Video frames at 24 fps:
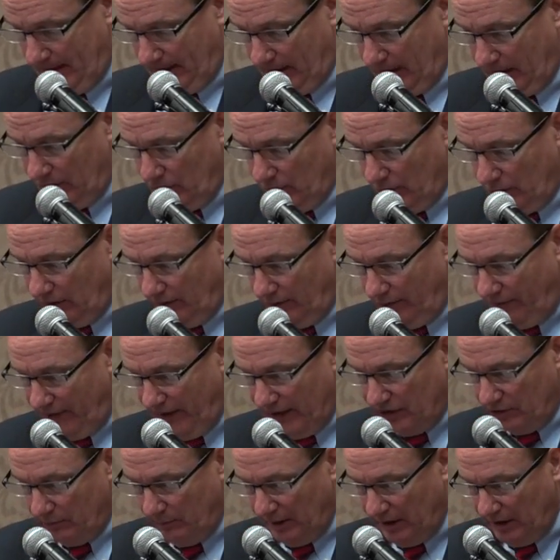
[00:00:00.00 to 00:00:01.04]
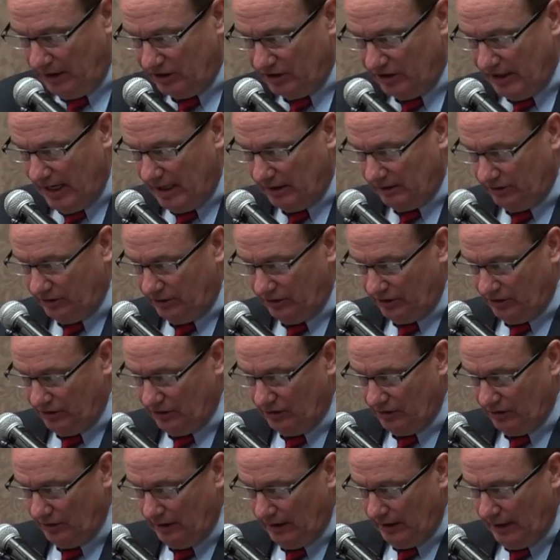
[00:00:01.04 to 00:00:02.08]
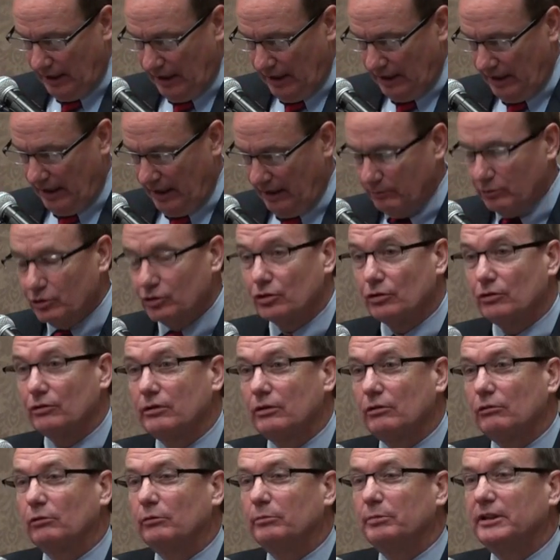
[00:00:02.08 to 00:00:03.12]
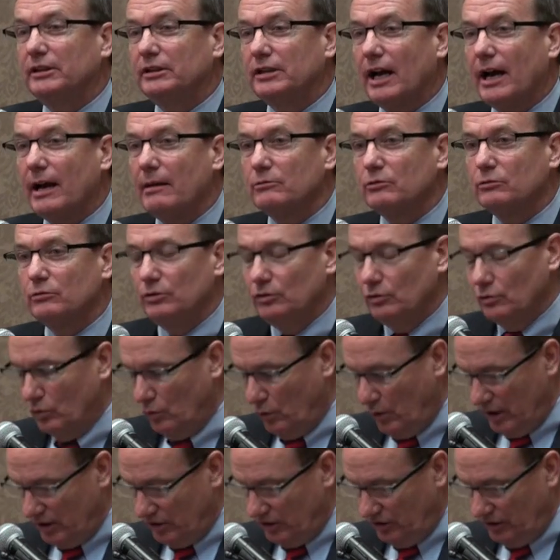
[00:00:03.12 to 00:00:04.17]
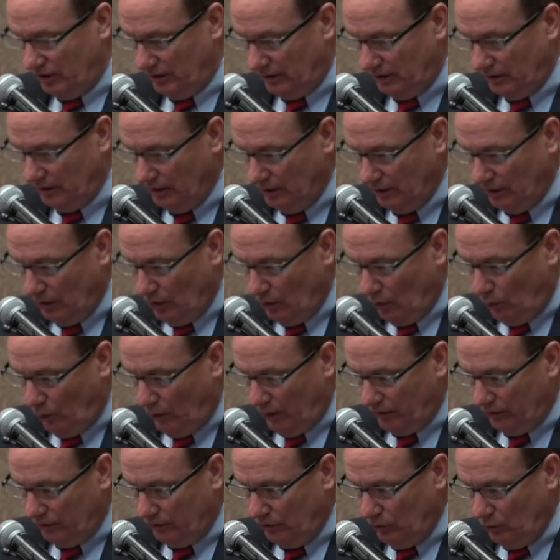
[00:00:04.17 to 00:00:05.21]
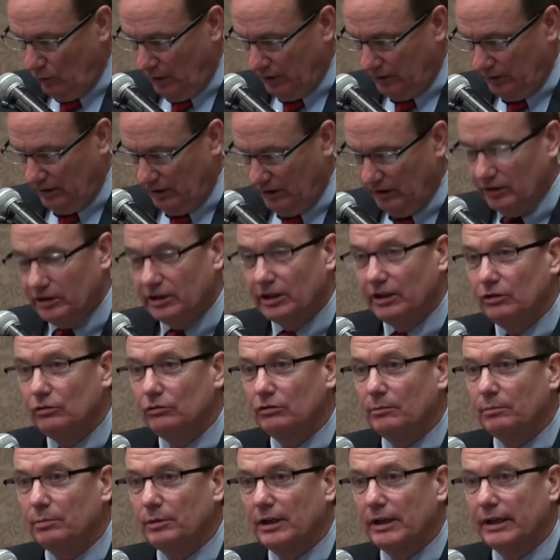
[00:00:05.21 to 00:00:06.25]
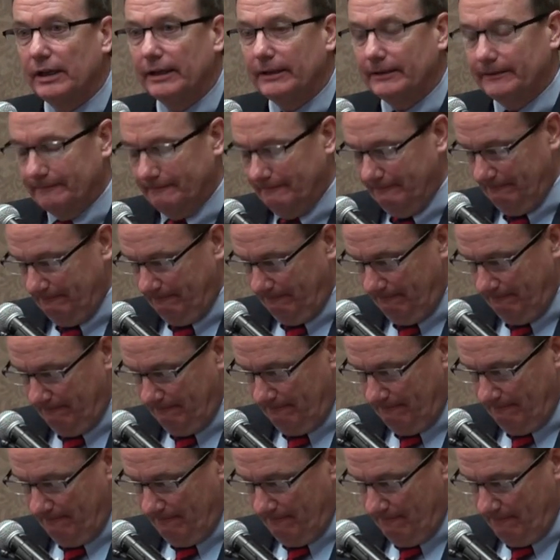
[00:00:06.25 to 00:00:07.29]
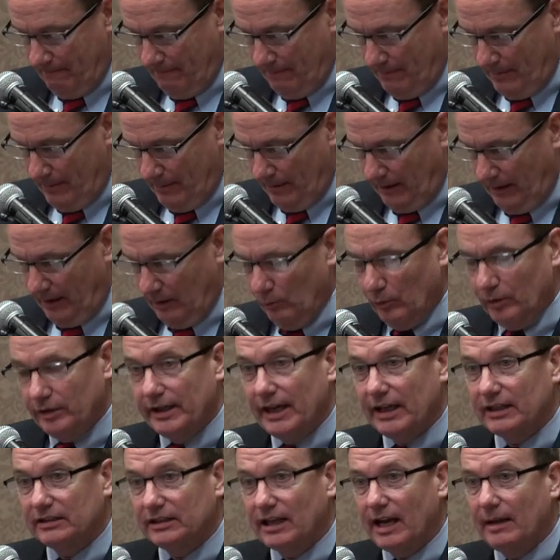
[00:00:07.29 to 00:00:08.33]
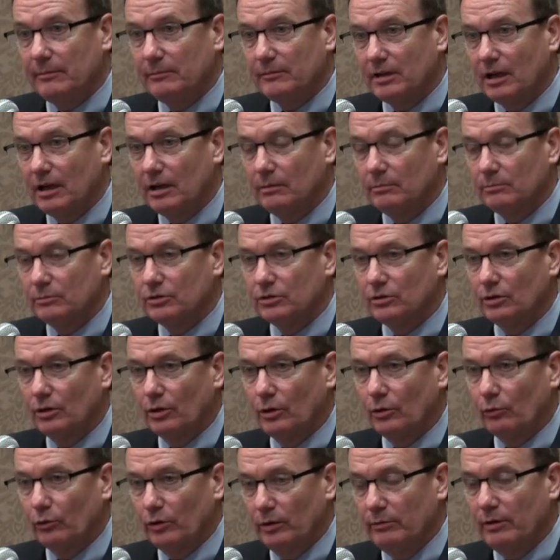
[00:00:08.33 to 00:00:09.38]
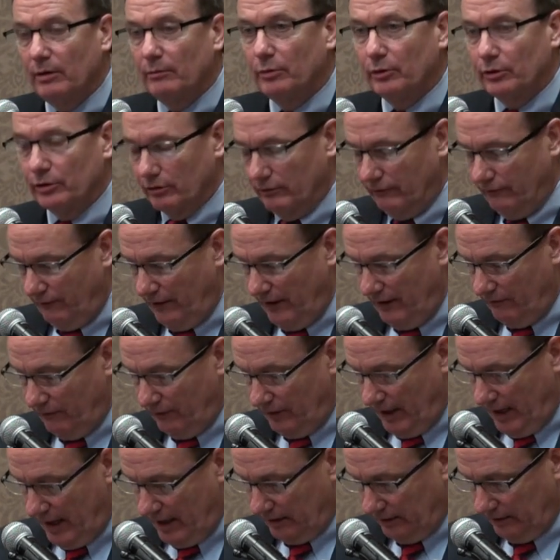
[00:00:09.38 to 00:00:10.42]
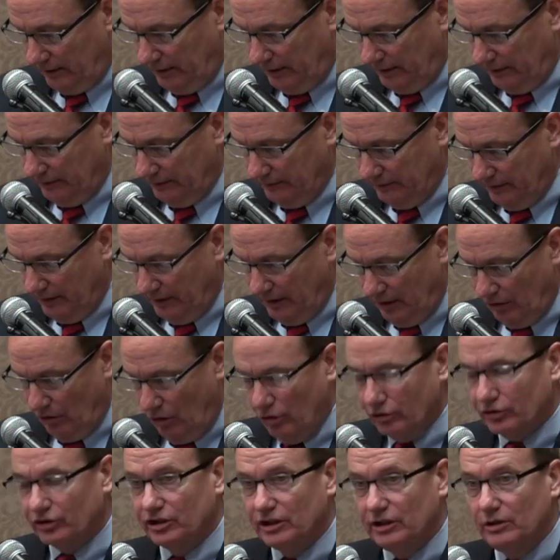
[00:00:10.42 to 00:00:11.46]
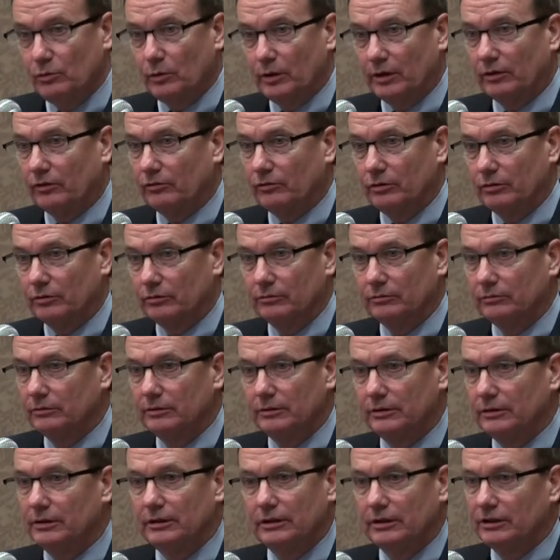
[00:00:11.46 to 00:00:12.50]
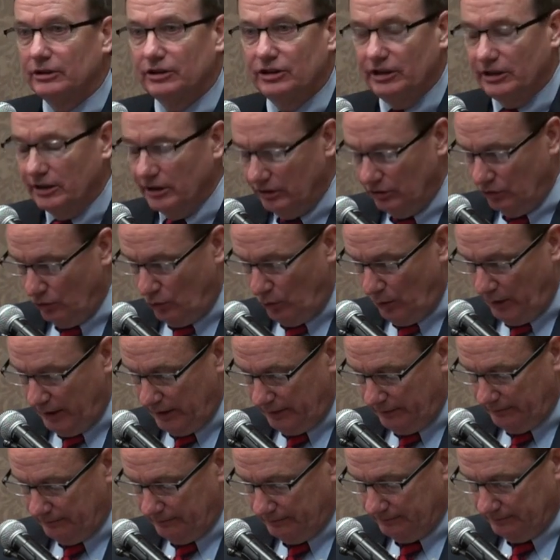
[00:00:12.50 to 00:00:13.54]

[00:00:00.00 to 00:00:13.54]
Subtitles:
And you're going to face many challenges, and I am sure there will be times when you question whether you want to continue to play. And when that time comes, remember your favorite athlete and all she went through. She didn't quit,